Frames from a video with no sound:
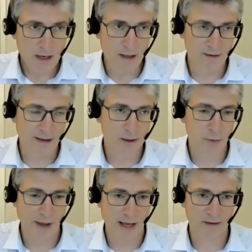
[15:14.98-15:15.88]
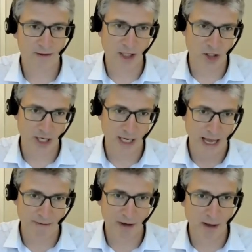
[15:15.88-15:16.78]
It's linked with SDG
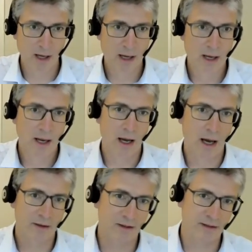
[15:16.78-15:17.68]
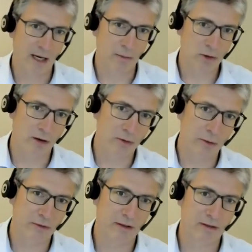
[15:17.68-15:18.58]
11, uh, sustainable
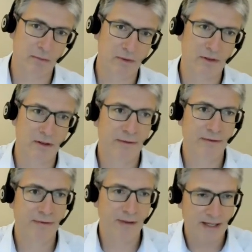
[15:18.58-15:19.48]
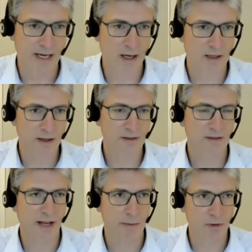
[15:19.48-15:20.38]
transport systems fit in under
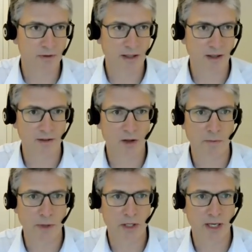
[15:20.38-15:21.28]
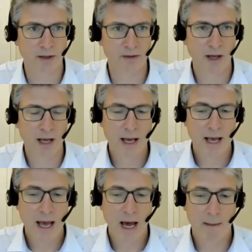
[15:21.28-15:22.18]
sustainable cities and communities.
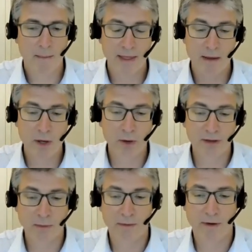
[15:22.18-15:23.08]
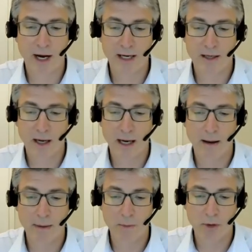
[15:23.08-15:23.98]
Um, and then we also provide uh,
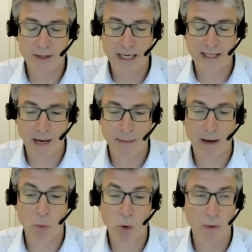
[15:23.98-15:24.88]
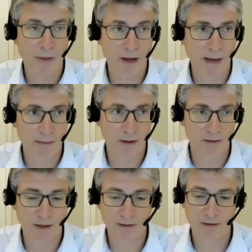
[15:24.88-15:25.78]
a bit more detail about what we think about the
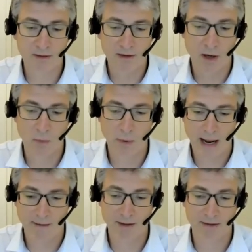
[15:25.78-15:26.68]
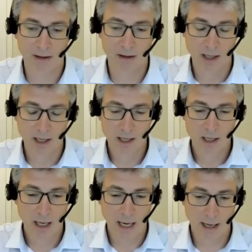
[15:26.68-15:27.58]
business. So we have this little
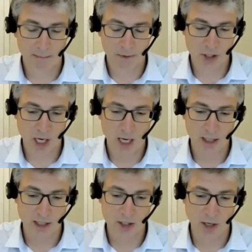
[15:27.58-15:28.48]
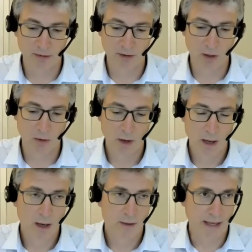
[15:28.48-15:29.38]
um, chart that shows you
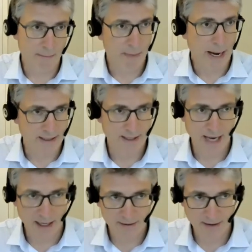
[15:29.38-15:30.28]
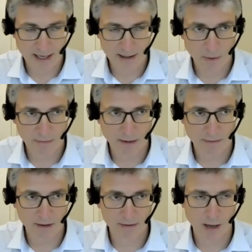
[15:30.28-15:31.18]
the impact intensity that we've
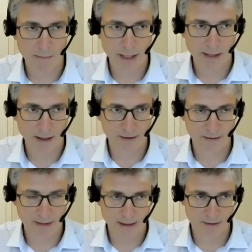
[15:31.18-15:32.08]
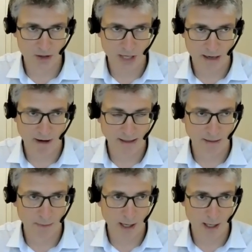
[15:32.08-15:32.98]
given this company. That's, that's
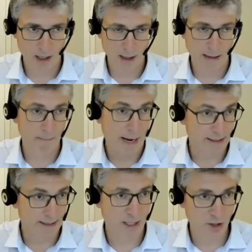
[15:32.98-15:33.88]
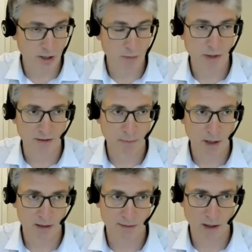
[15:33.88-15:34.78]
generated by our impact engine, which is
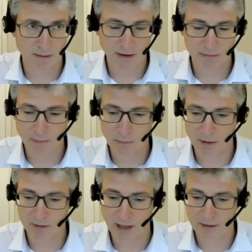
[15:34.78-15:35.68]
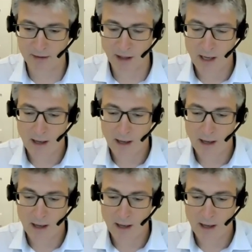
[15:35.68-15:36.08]
part of our investment process,